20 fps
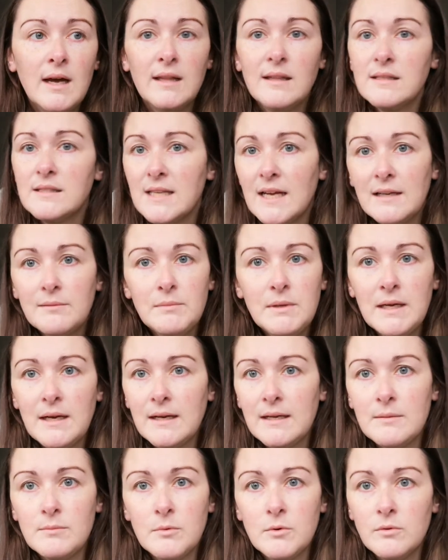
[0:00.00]
And they tell me
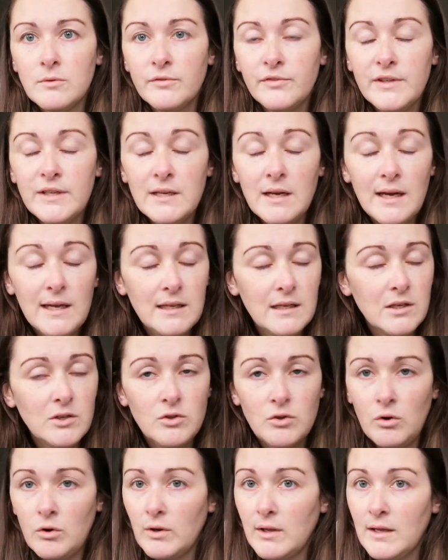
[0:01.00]
iMovie. I
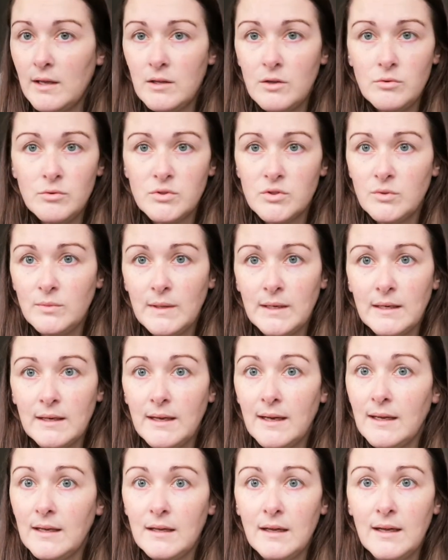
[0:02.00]
cannot get used to
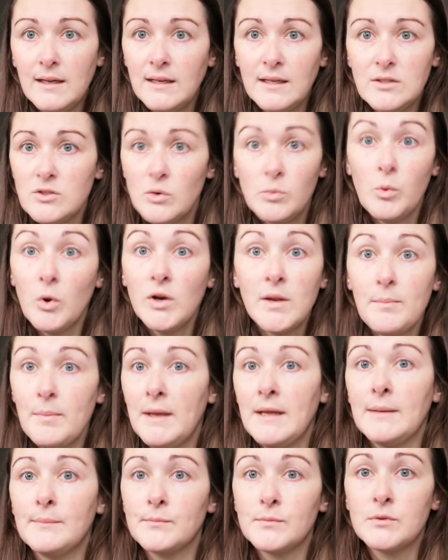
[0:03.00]
it. And I don't want to
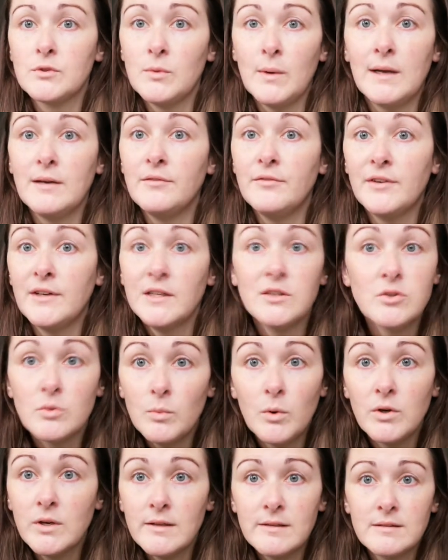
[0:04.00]
pay to anything. I
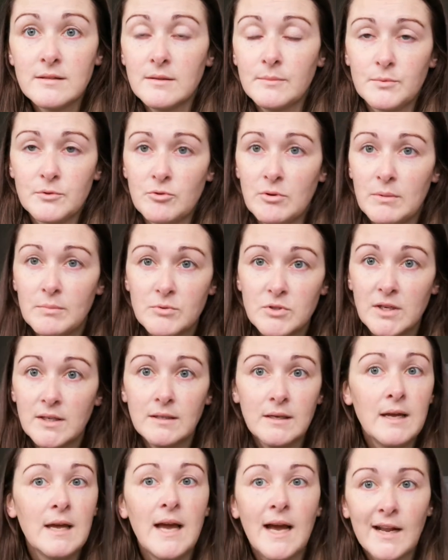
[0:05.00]
don't want a
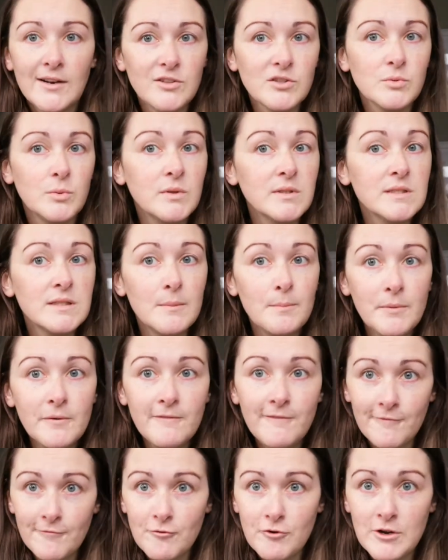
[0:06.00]
subscription. I just want
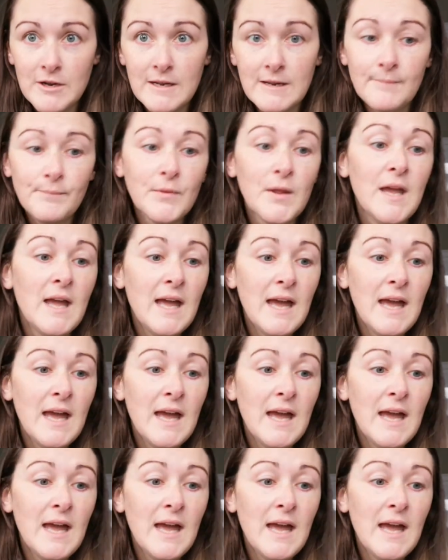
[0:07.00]
something free.